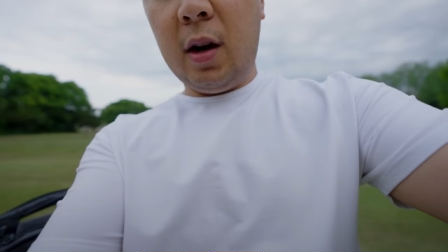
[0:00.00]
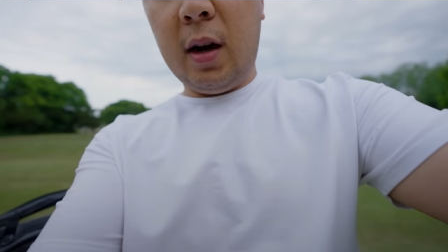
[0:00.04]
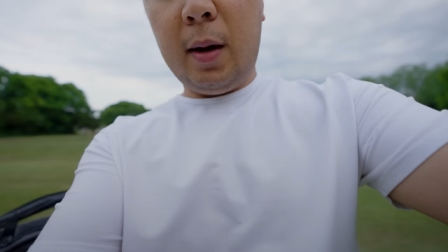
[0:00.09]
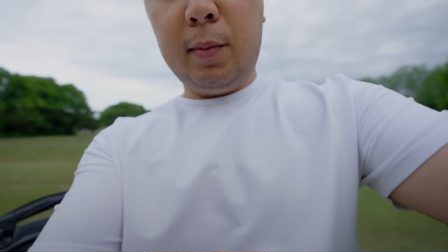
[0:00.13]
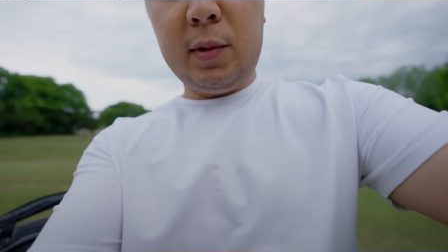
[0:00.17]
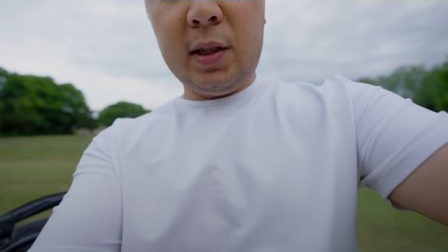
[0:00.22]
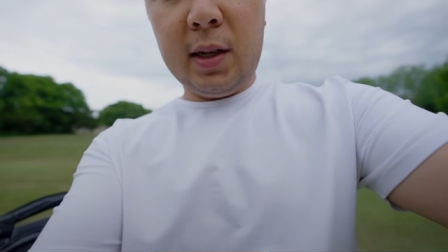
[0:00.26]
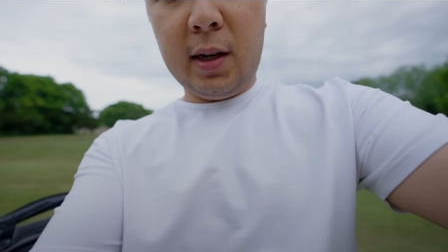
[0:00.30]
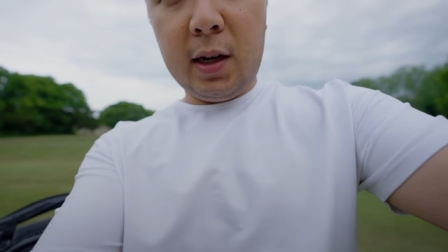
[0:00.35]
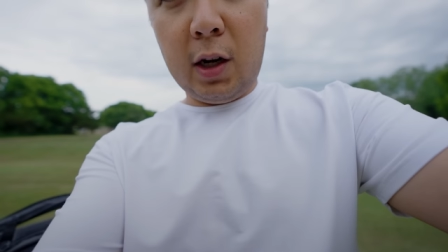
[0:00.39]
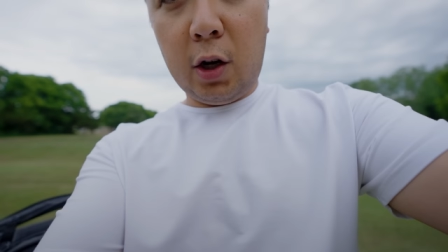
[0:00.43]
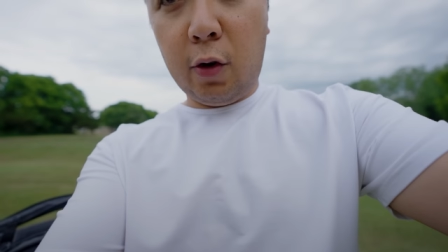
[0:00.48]
I'm
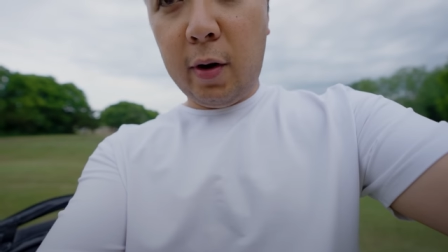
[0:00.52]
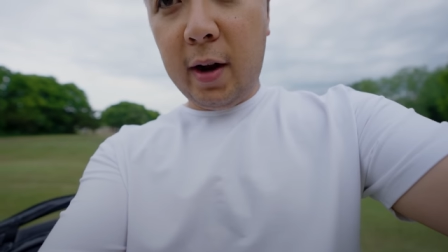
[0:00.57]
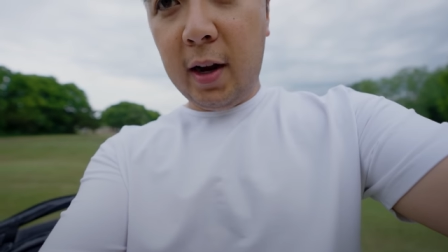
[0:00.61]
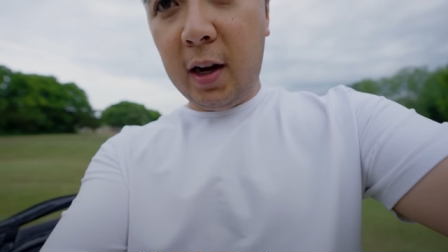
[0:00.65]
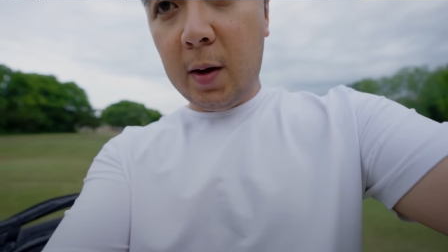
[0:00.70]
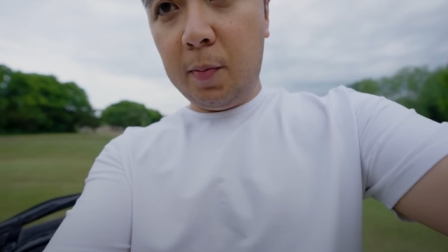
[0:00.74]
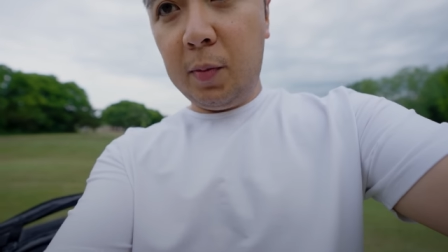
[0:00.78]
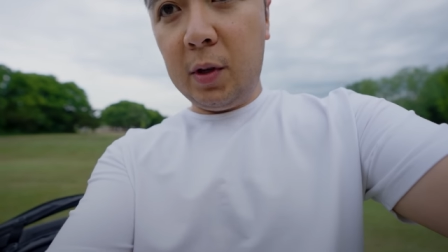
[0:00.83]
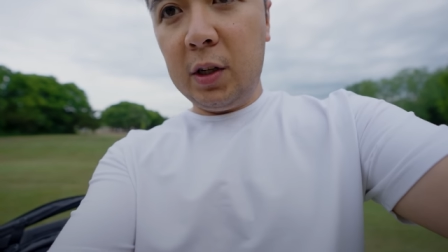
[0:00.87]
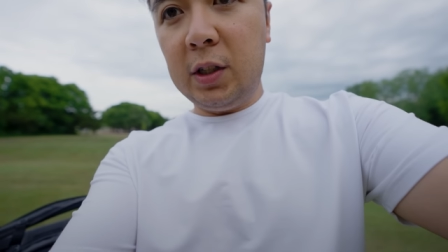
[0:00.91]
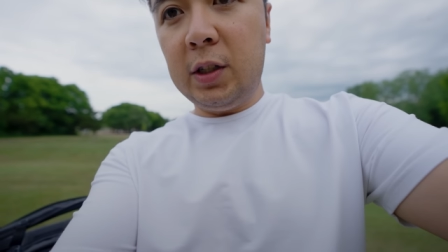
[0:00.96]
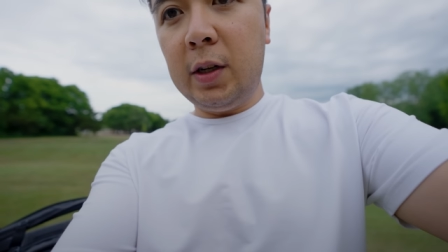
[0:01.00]
just gonna crank
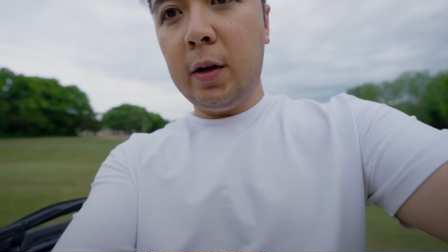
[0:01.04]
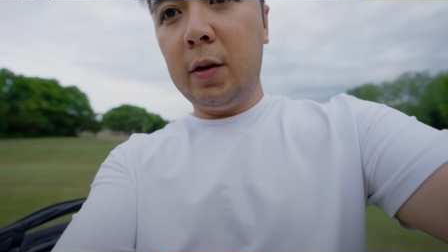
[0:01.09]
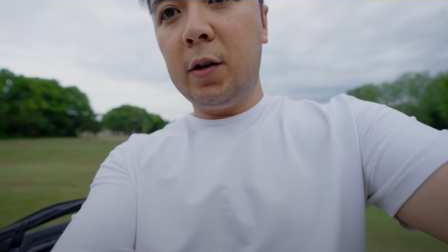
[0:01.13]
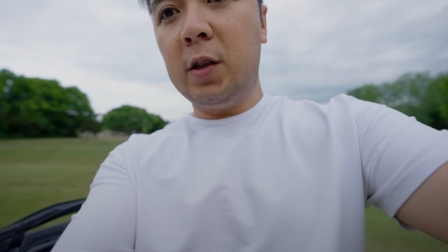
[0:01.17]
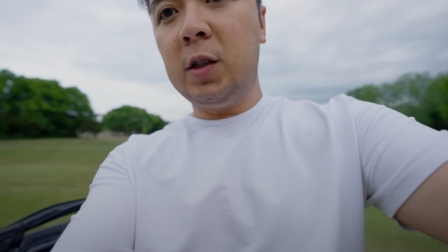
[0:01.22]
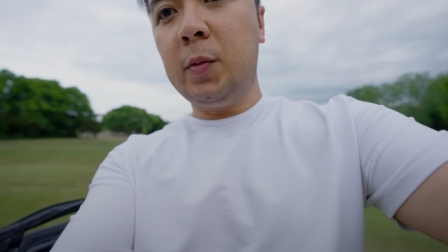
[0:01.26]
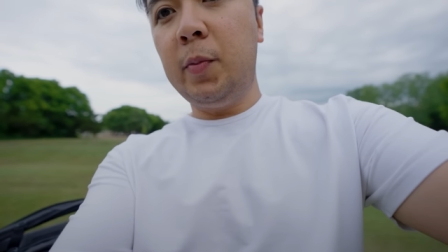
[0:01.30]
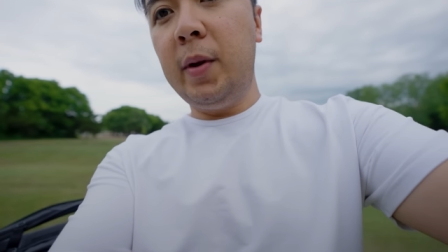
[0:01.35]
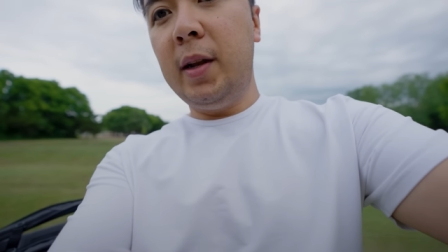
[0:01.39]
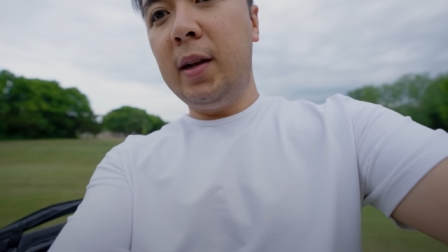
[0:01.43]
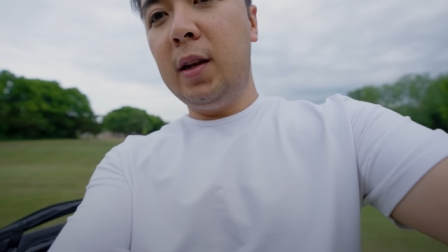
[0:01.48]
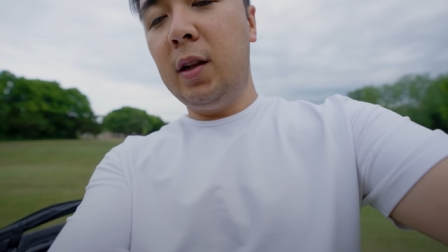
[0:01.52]
up the shutter
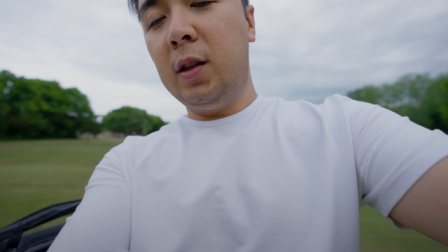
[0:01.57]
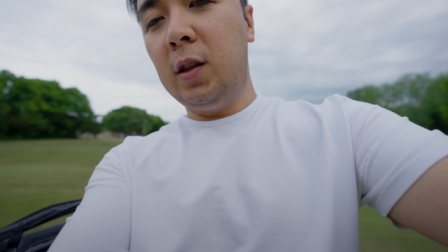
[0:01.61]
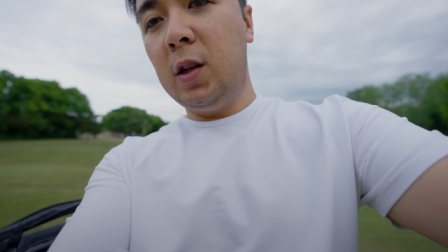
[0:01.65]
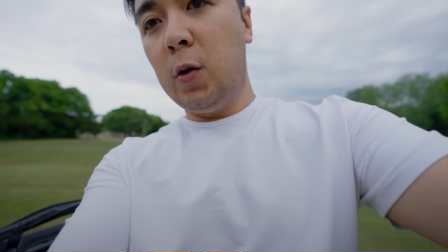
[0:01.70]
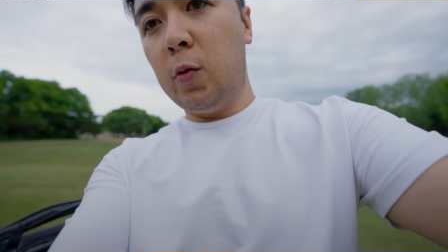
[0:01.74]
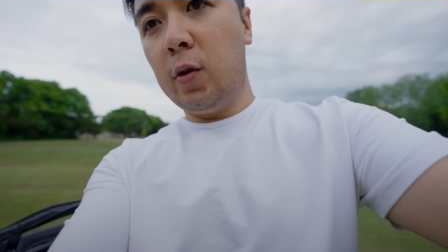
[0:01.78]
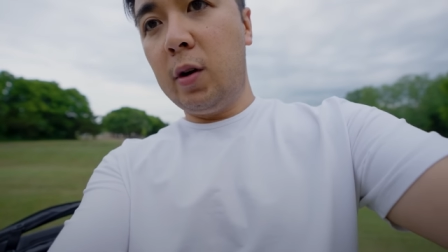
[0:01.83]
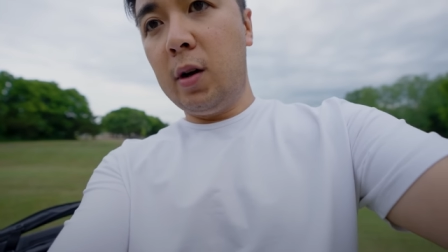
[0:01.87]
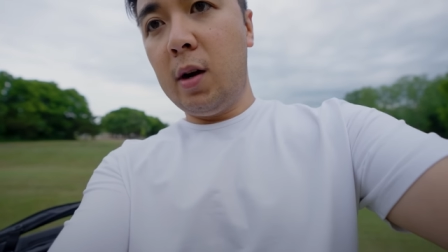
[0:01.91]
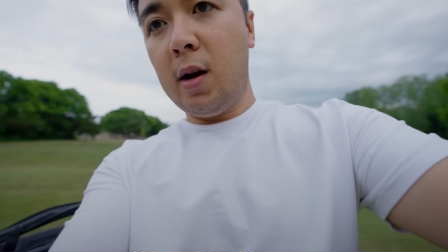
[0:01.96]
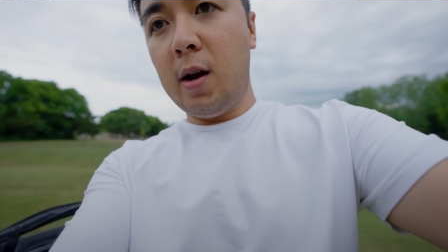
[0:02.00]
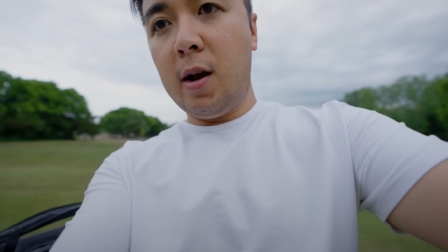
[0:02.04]
speed and
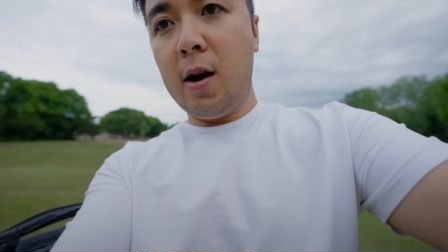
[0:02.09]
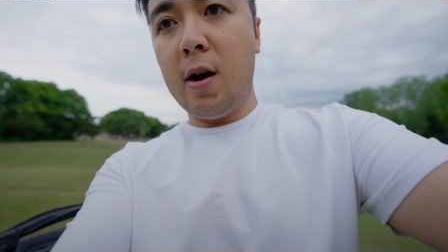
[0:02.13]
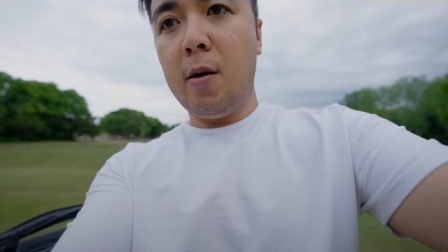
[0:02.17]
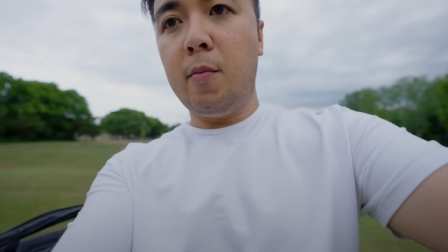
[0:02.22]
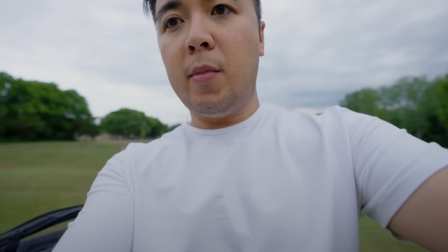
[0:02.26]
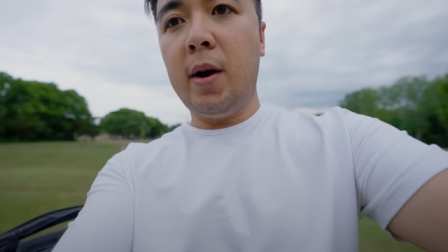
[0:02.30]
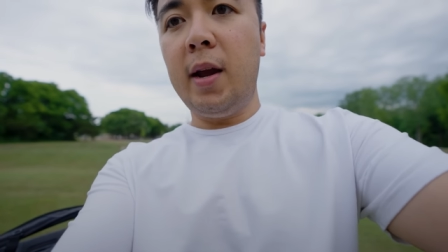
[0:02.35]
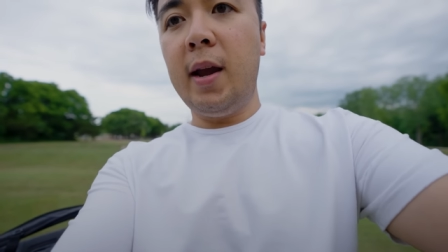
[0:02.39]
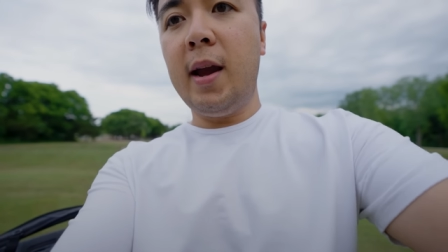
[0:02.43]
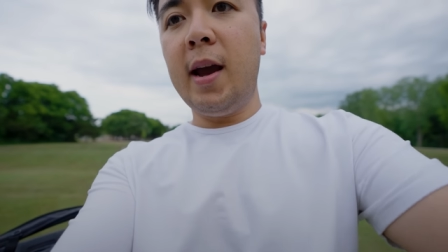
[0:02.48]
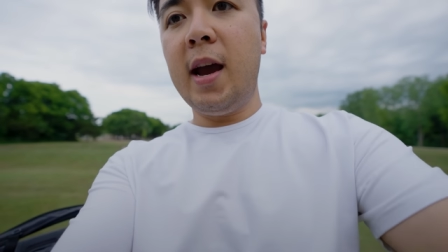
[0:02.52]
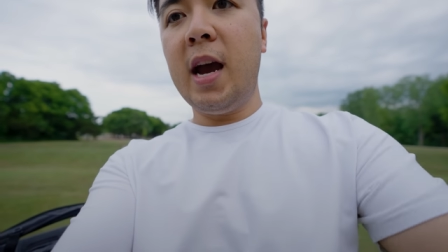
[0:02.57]
lower uh,
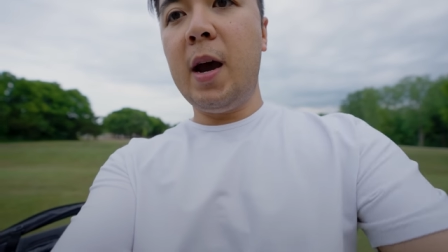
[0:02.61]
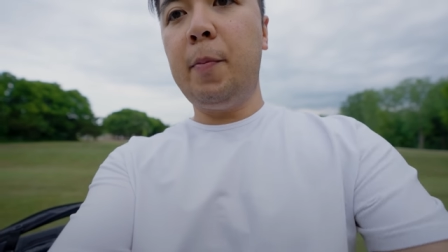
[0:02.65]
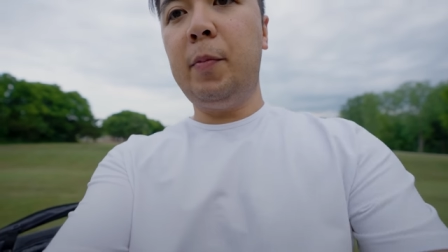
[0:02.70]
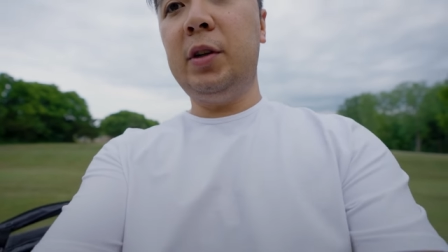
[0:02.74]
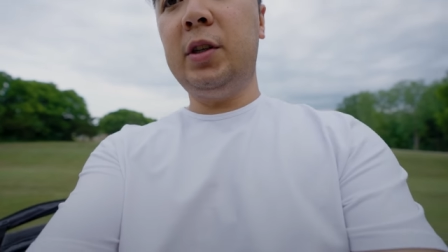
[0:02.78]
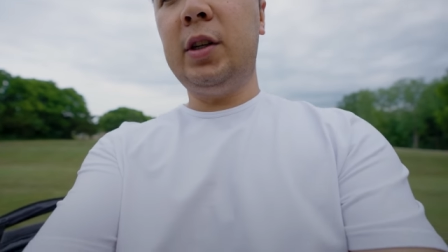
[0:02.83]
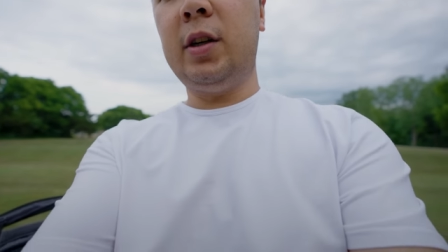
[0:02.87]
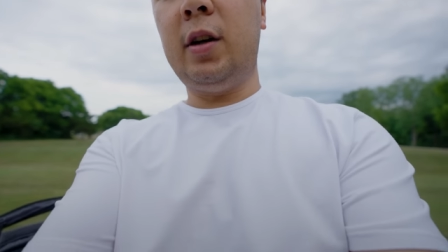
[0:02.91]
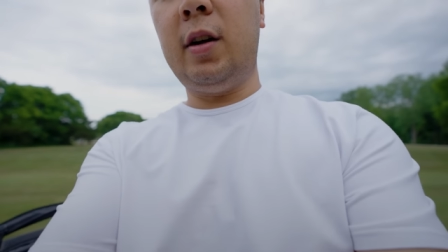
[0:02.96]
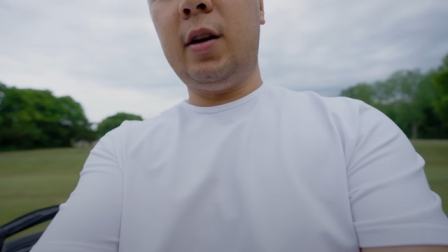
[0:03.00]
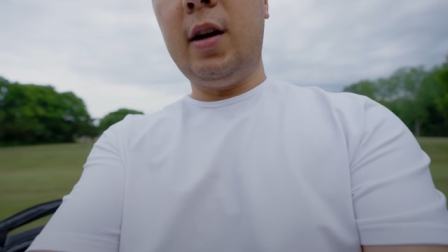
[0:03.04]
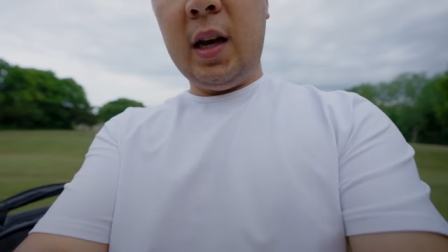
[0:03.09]
my
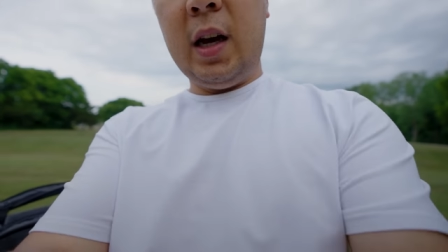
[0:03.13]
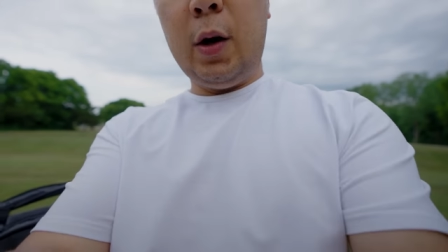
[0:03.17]
aperture.